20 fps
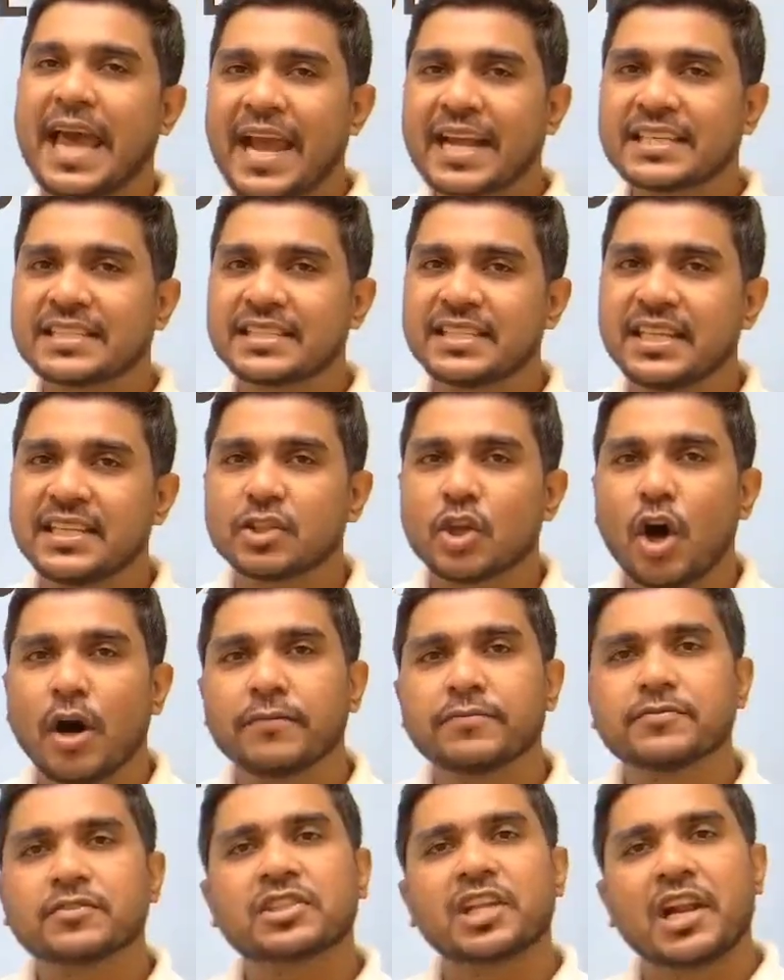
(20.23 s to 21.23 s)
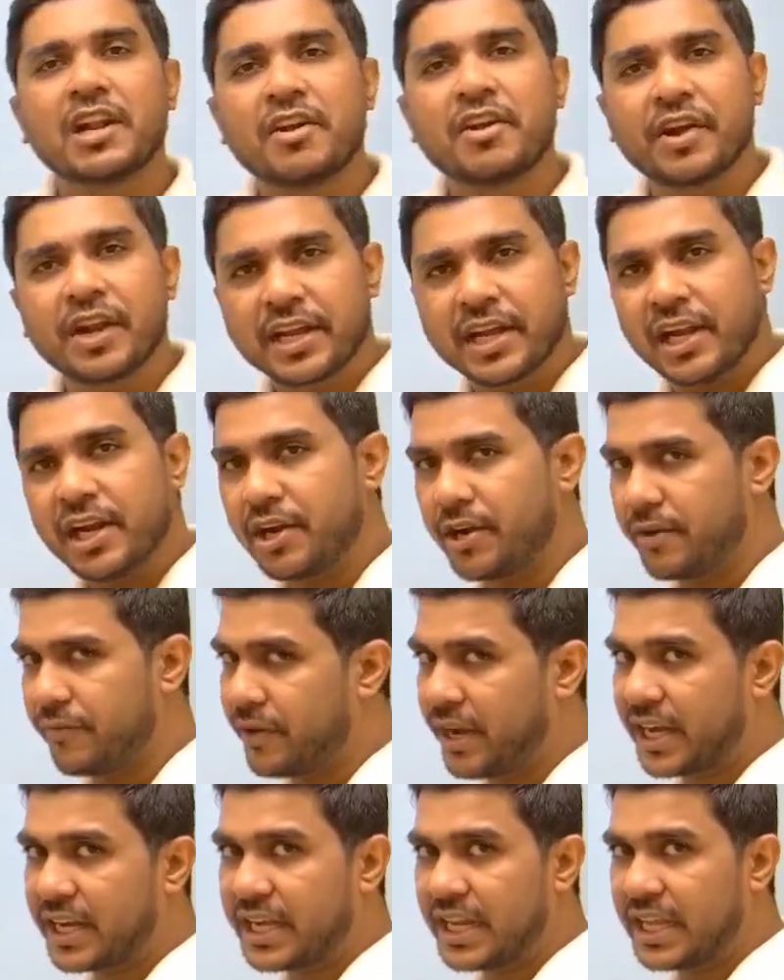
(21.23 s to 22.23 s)
axis of cylindrical
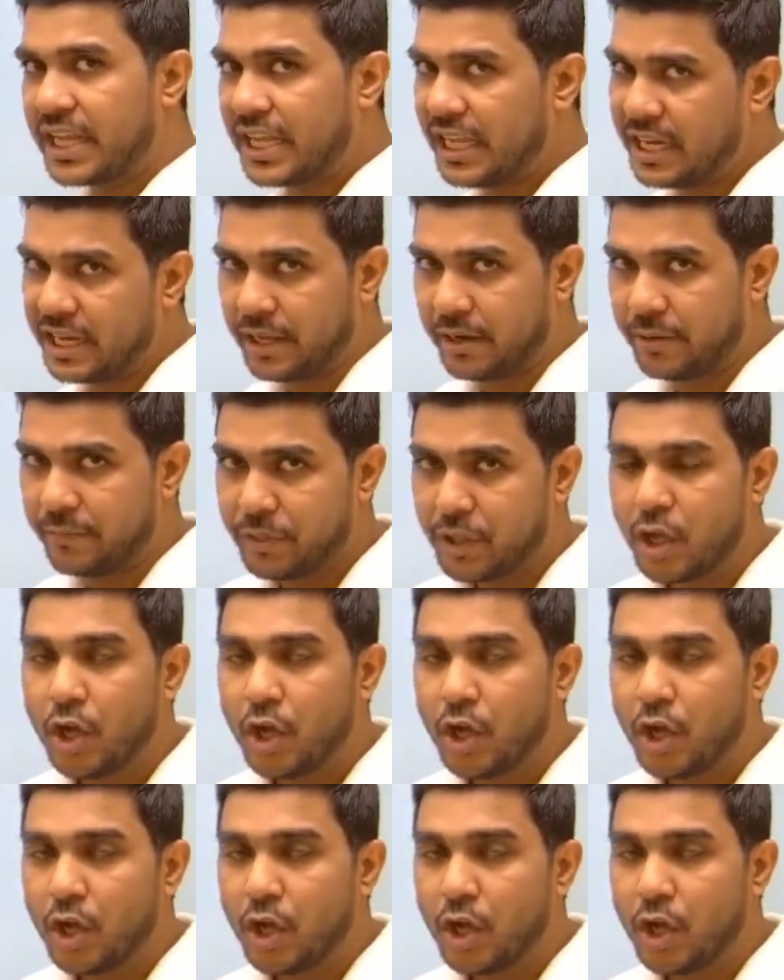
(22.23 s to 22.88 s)
refractive error.